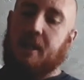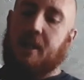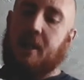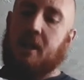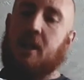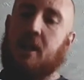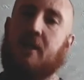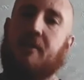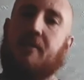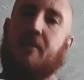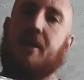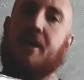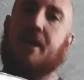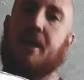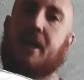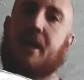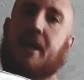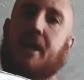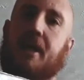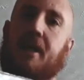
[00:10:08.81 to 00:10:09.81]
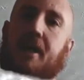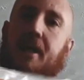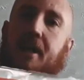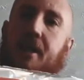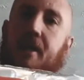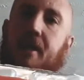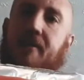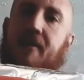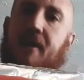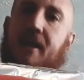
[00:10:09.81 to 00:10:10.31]
in every day
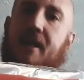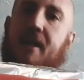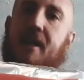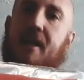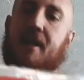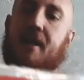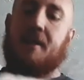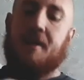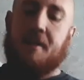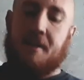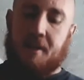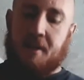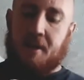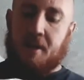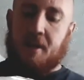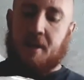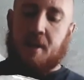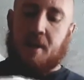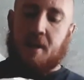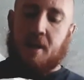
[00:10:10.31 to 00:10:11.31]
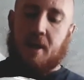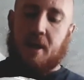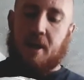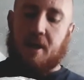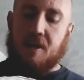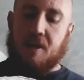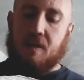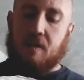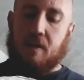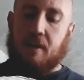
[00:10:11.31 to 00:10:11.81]
if I can.
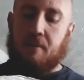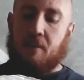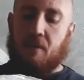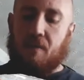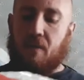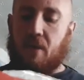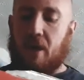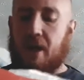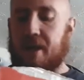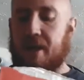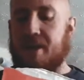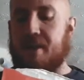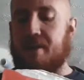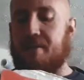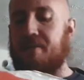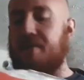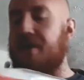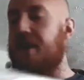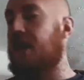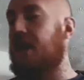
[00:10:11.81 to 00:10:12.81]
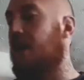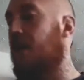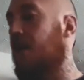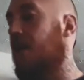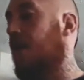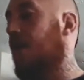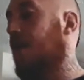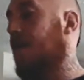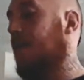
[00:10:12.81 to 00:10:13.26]
It's cream of rice and vanilla.